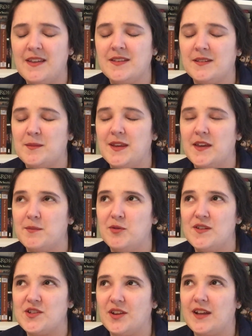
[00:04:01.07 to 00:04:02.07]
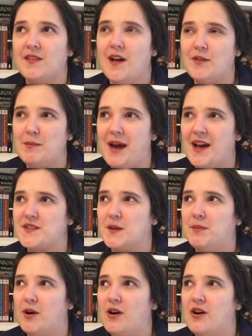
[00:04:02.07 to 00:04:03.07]
think some of the other movies are like Love and
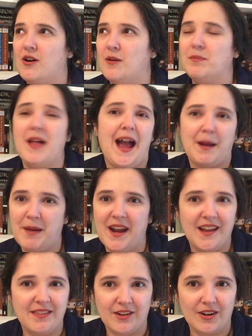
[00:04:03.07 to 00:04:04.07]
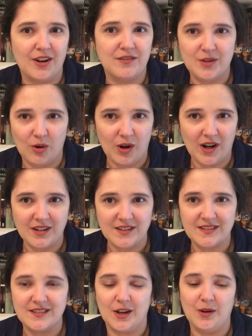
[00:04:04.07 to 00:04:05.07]
Basketball, Black Panther, of
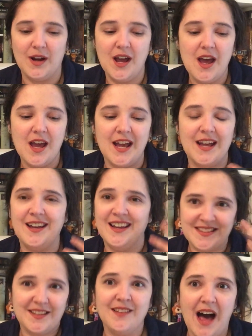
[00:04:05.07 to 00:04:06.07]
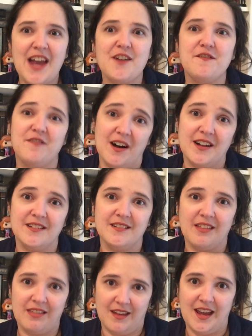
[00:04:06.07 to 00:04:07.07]
course. So it's a lot of
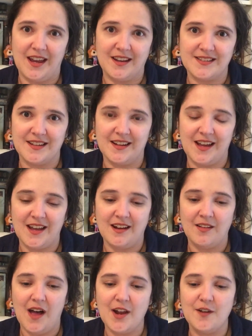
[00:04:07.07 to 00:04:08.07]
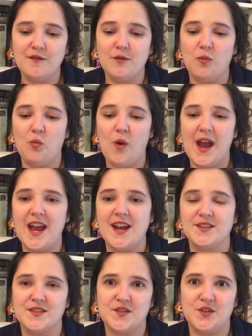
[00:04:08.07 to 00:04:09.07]
fun things. And again, a lot of
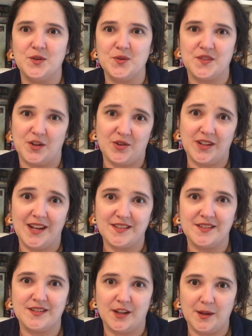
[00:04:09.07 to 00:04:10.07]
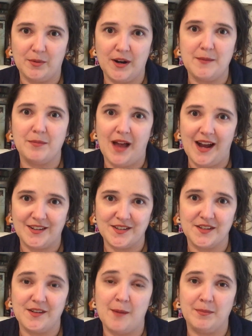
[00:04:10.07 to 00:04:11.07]
ways to centralize and celebrate
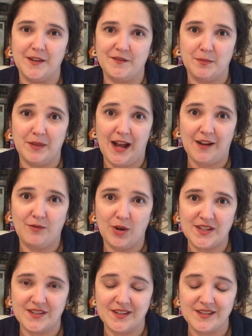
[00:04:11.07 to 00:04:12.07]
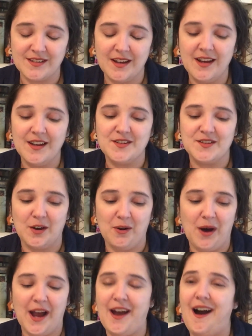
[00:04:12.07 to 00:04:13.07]
Blackness and uplift Black voices.
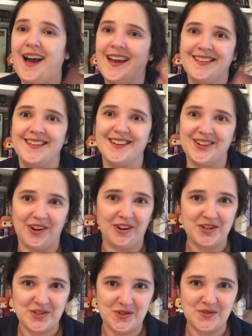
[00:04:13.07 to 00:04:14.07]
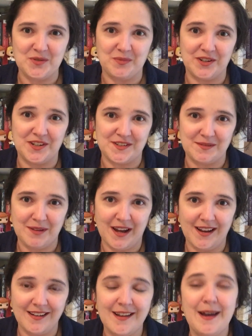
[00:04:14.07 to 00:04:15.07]
So I highly encourage you to
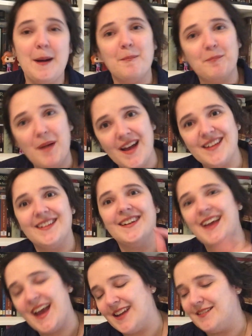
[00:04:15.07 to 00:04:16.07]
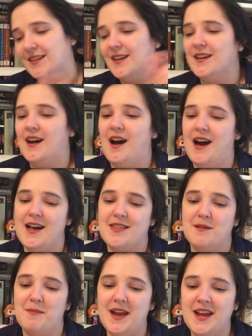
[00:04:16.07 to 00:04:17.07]
participate. But again,
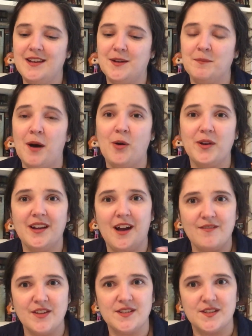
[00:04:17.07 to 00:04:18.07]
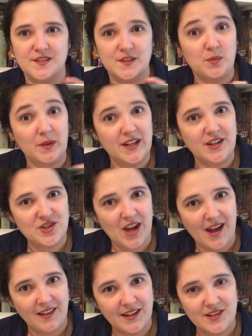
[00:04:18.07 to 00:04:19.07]
the main component of this is this reading
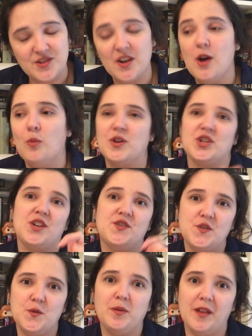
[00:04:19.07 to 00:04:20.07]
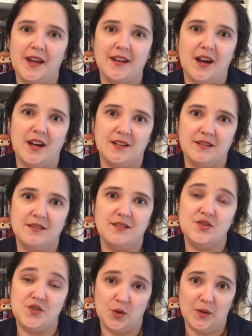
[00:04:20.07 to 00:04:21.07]
challenge, which I do plan on
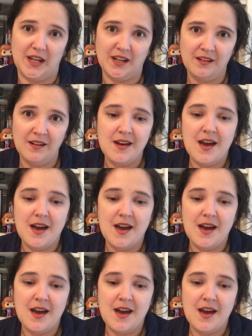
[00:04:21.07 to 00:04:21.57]
doing.